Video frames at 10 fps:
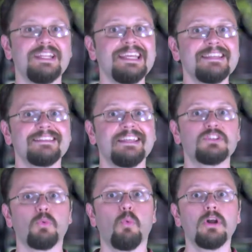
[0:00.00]
easily
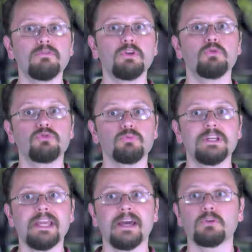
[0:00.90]
into one of those 3
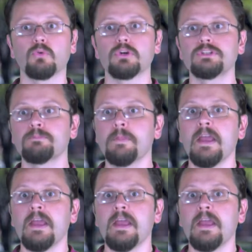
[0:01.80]
categories.